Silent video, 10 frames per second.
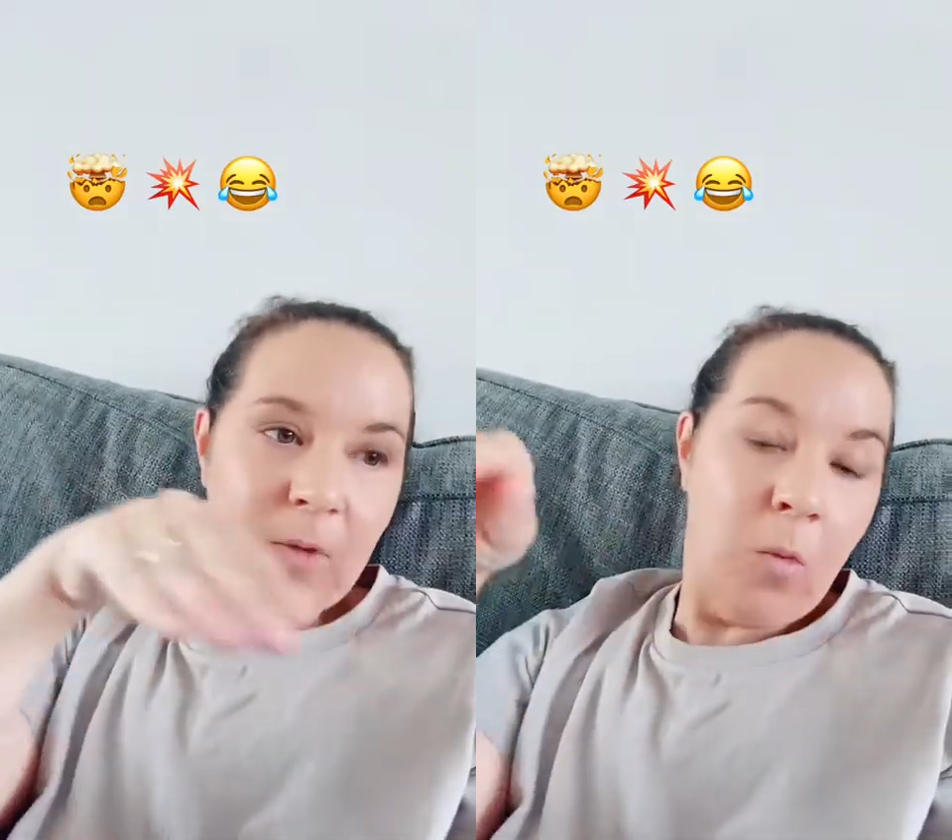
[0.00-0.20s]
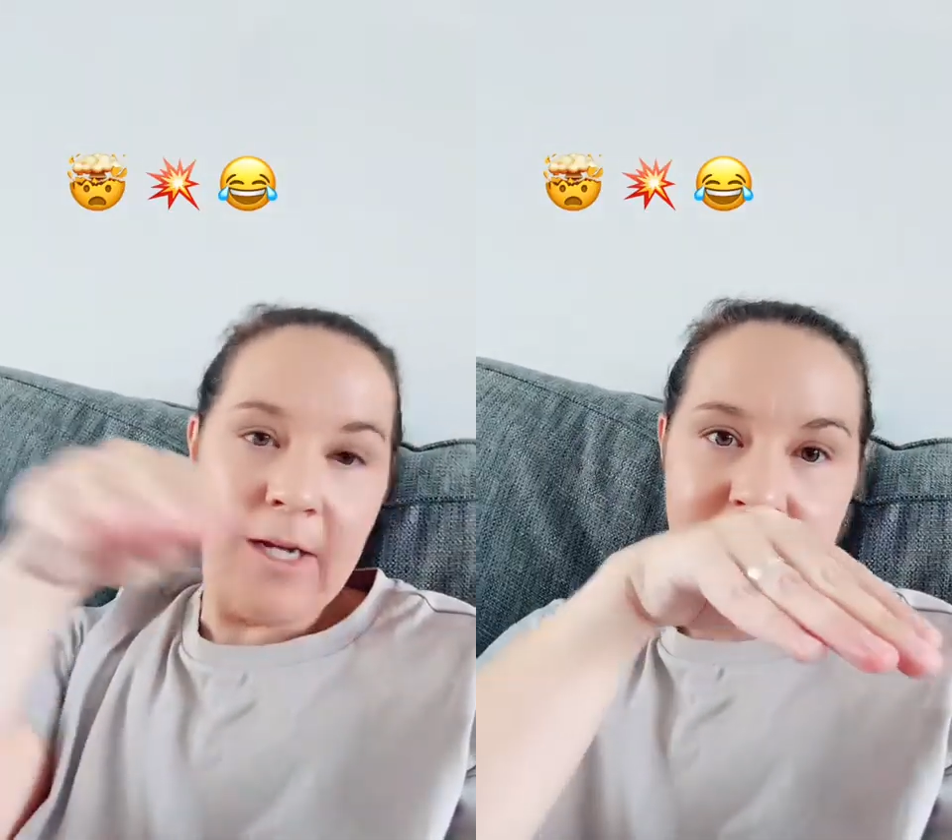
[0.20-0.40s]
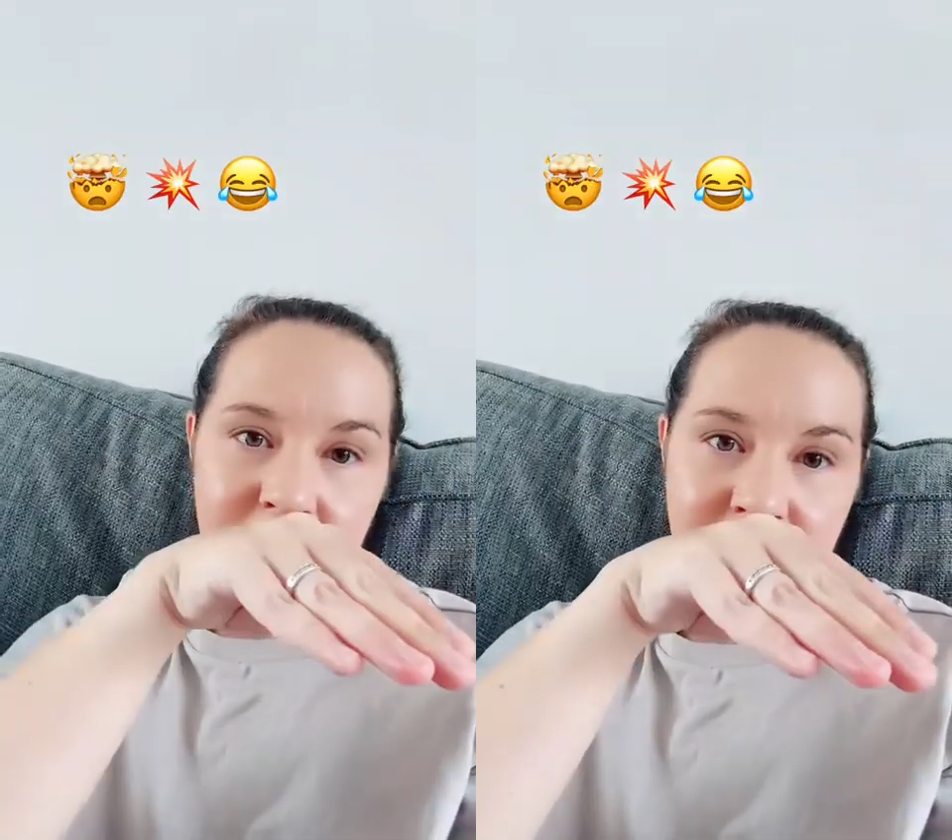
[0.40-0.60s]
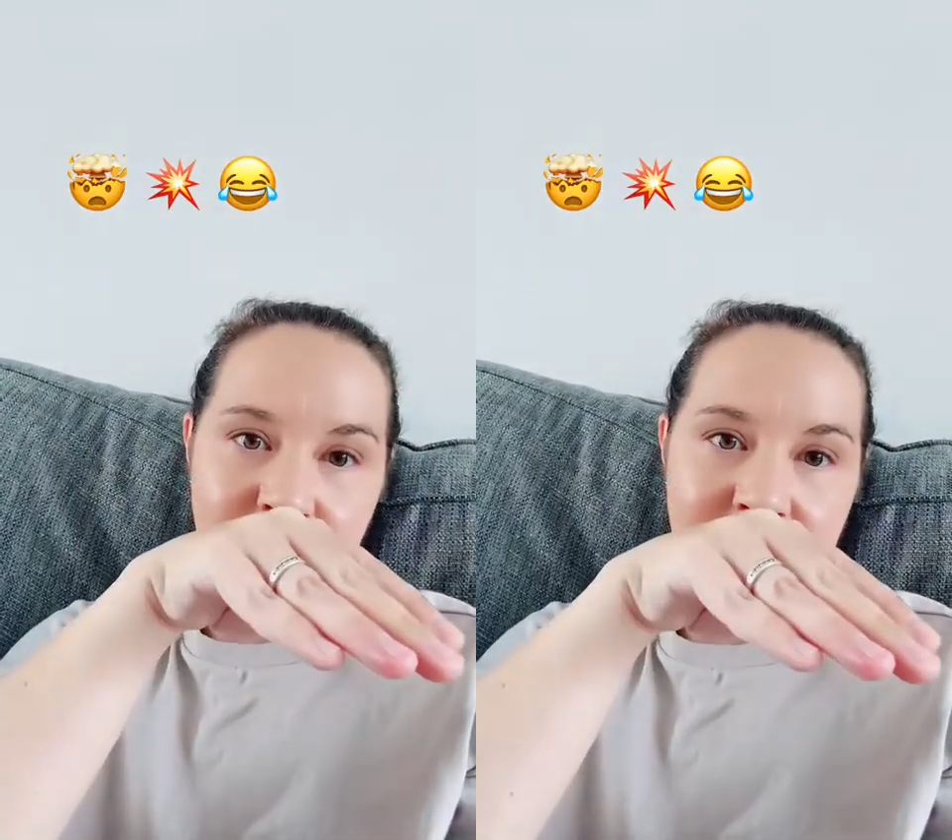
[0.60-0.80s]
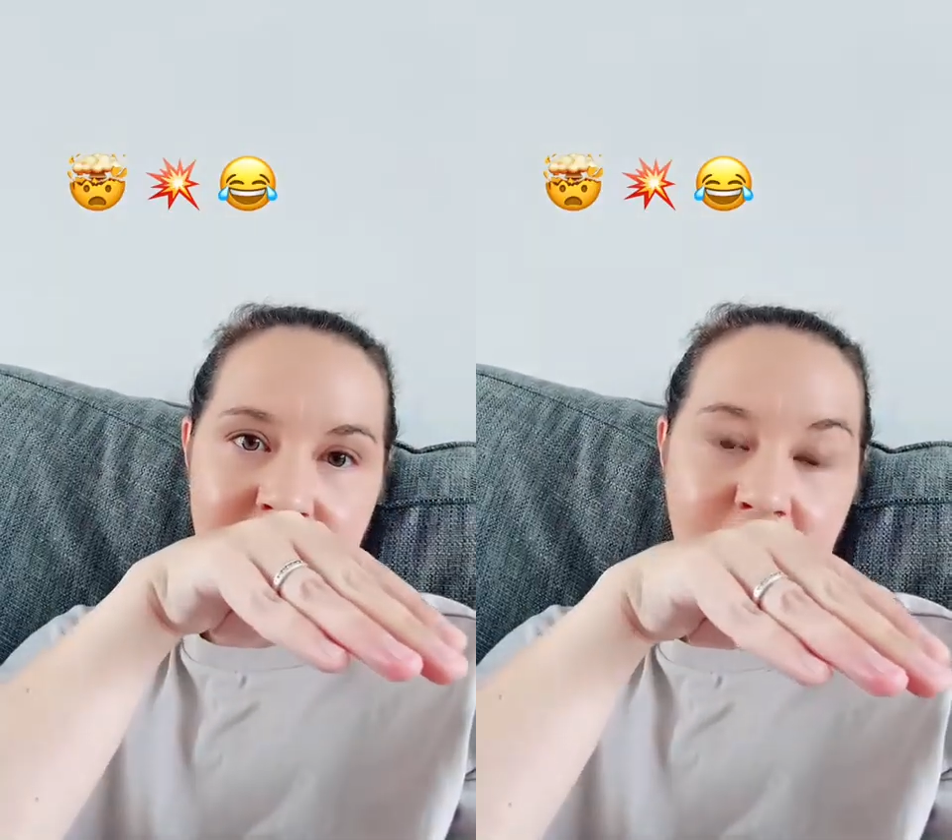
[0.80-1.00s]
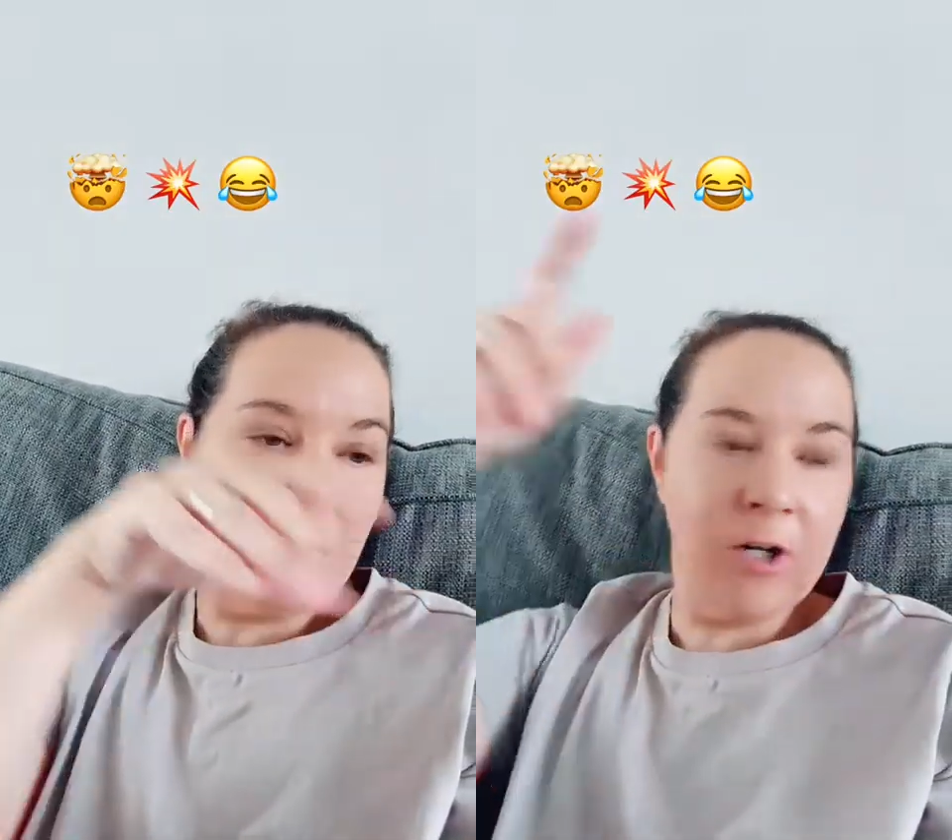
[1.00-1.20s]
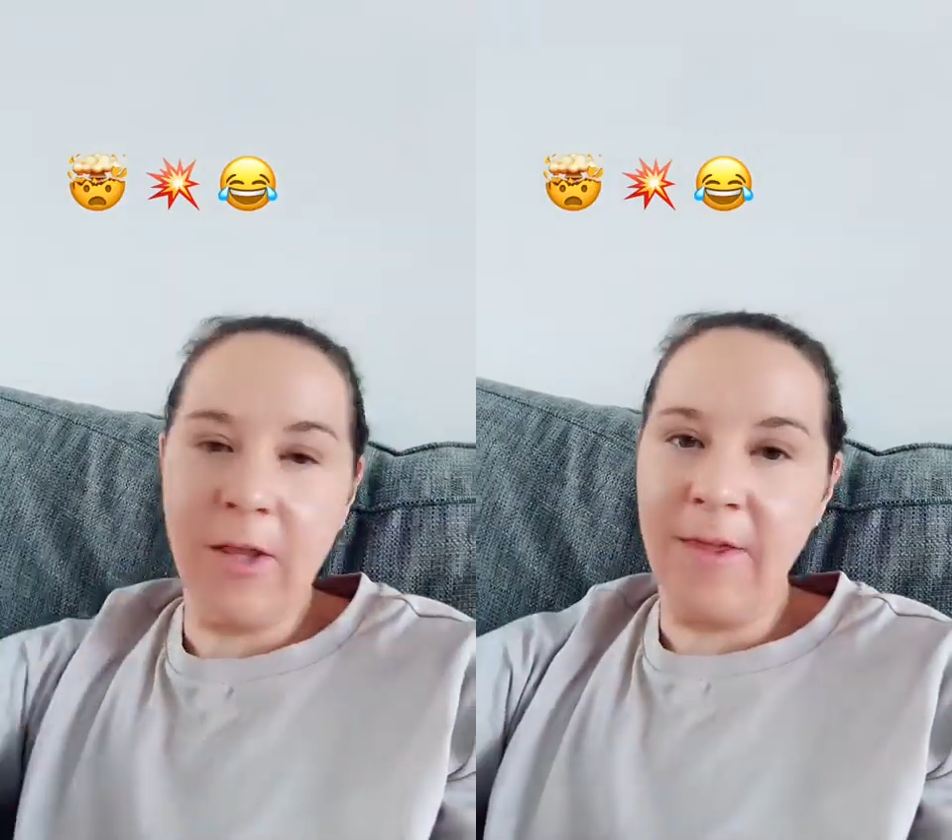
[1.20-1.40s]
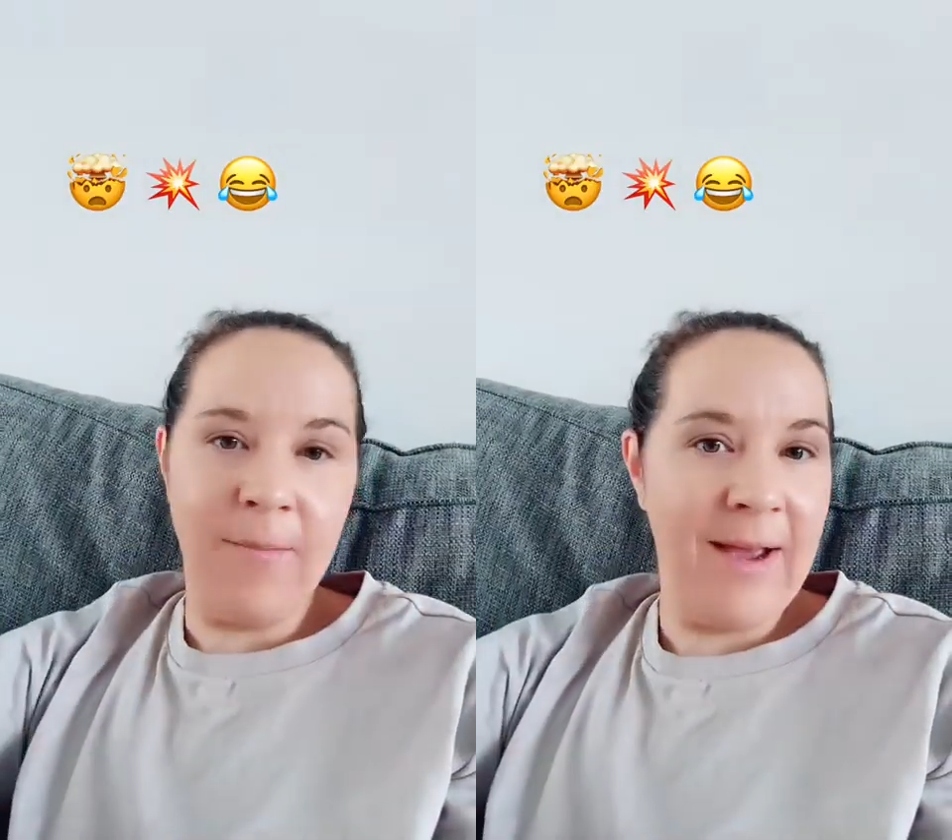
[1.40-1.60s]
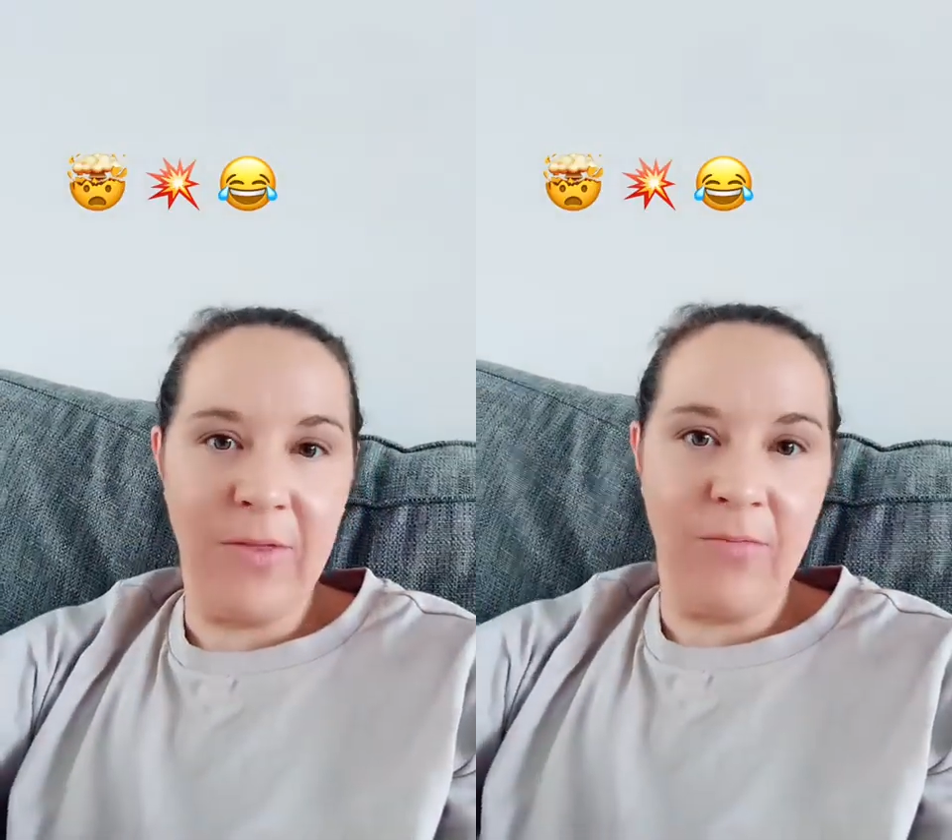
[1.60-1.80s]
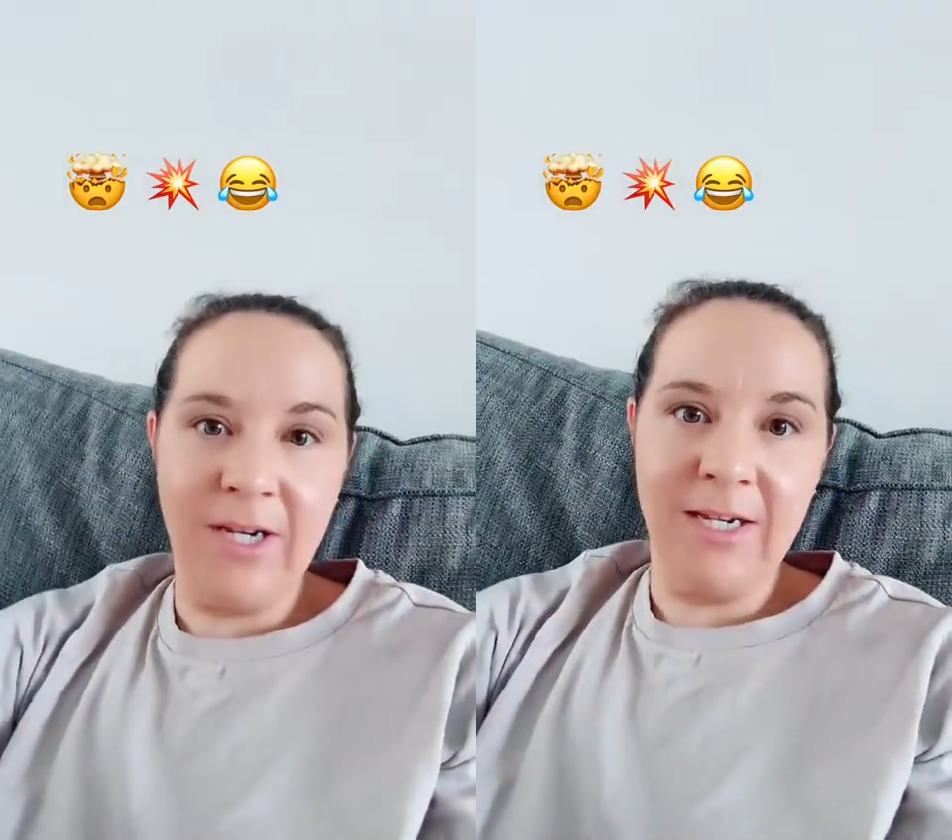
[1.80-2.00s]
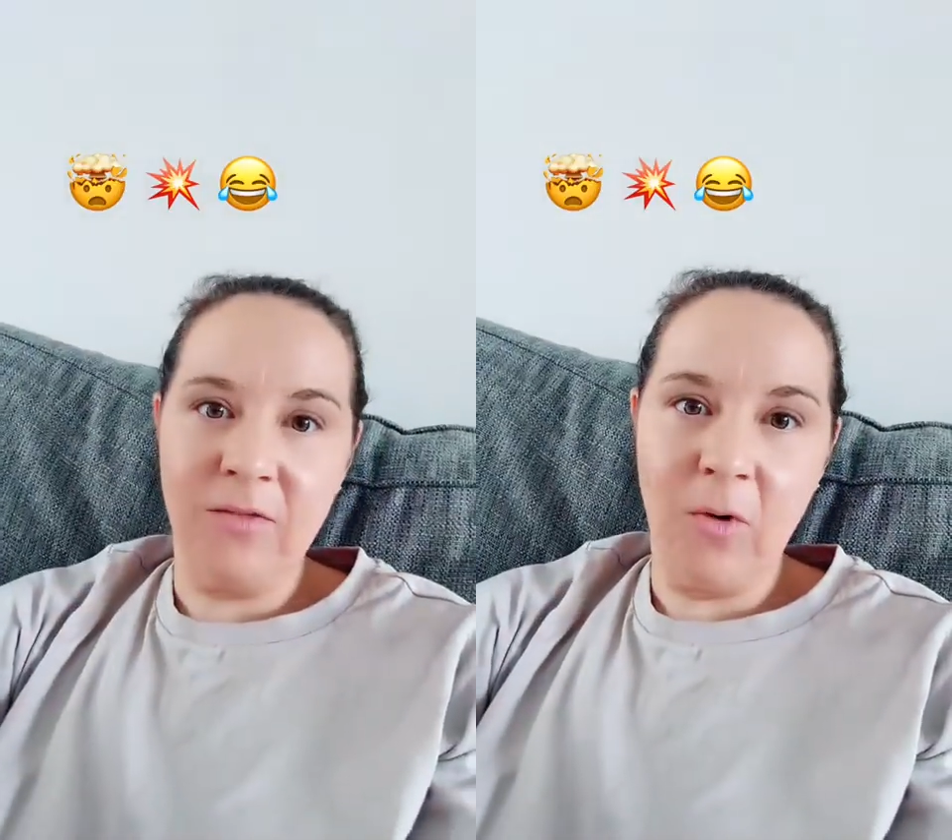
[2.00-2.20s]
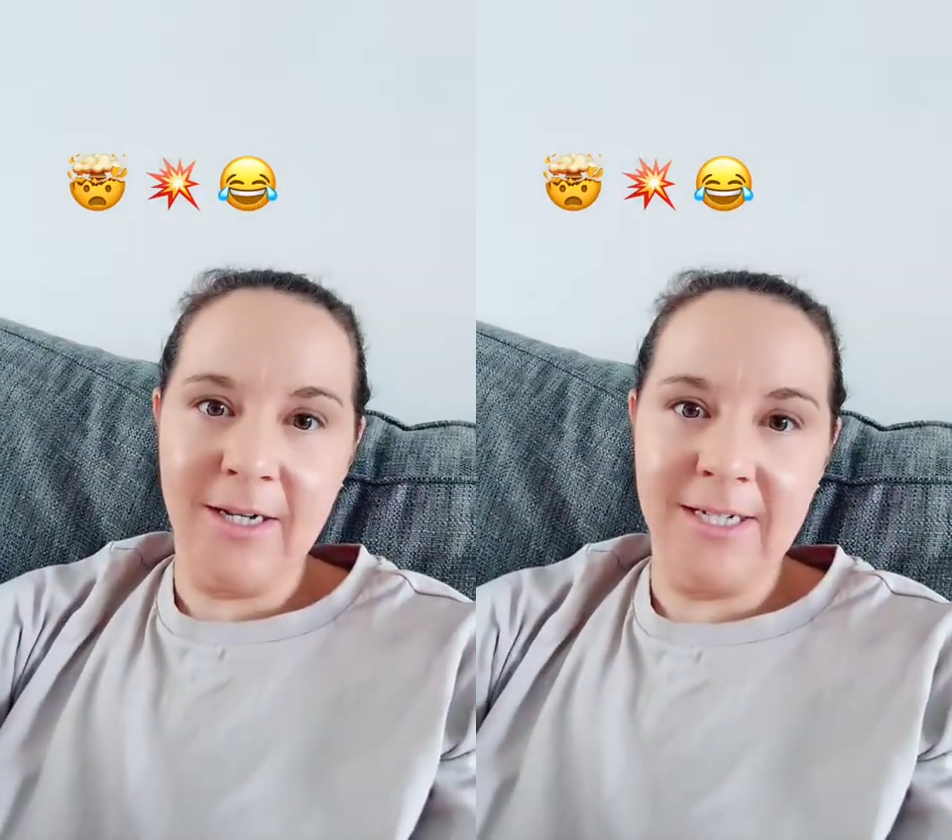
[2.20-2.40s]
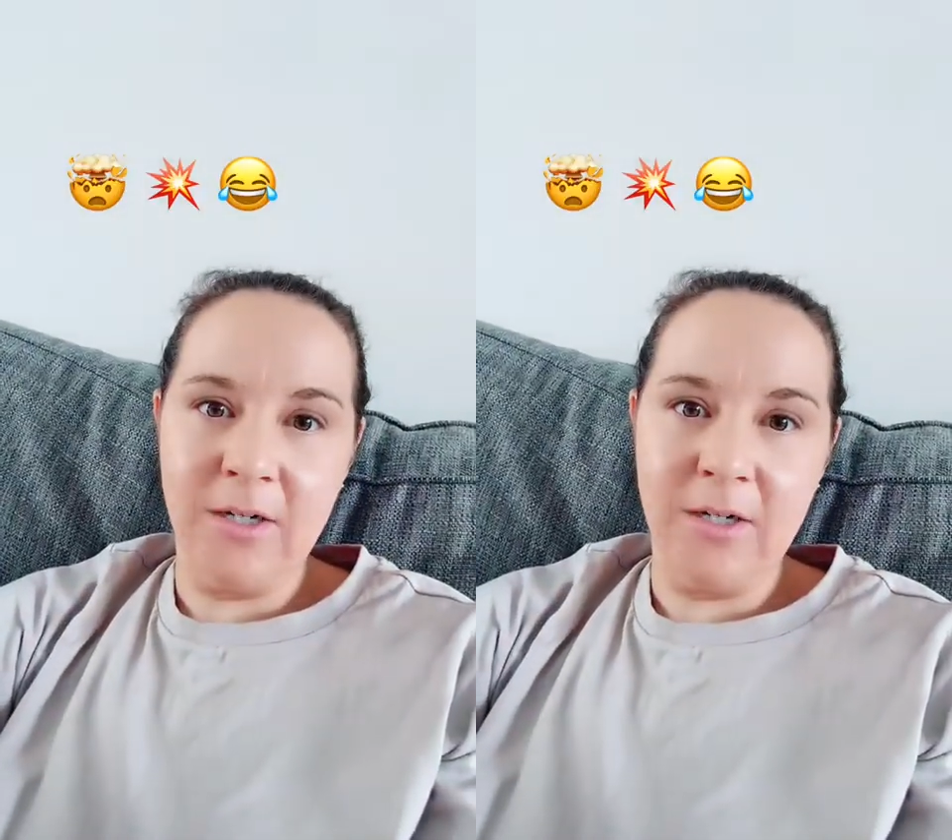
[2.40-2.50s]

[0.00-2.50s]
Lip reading: what I did on that training day, because trying to think back 3 years of what I did,